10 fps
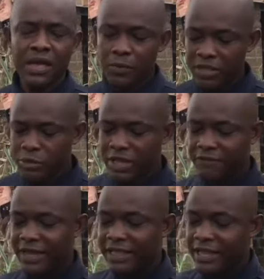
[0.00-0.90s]
But this one is
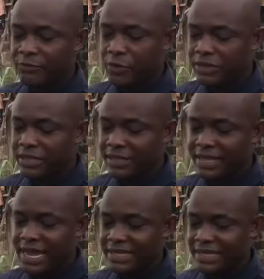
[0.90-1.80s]
very light because it's
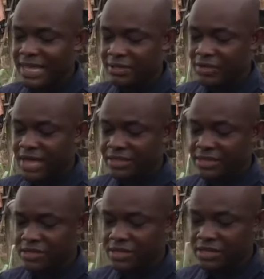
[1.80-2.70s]
light and you have the
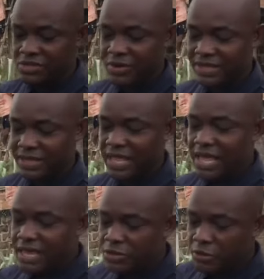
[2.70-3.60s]
threading.
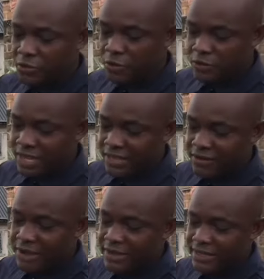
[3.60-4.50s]
It's not going to start
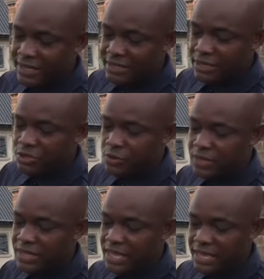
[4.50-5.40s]
cracking later and
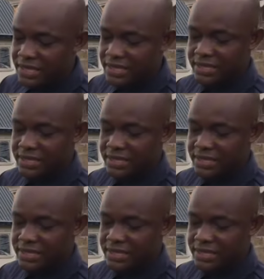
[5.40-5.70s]
showing the edge.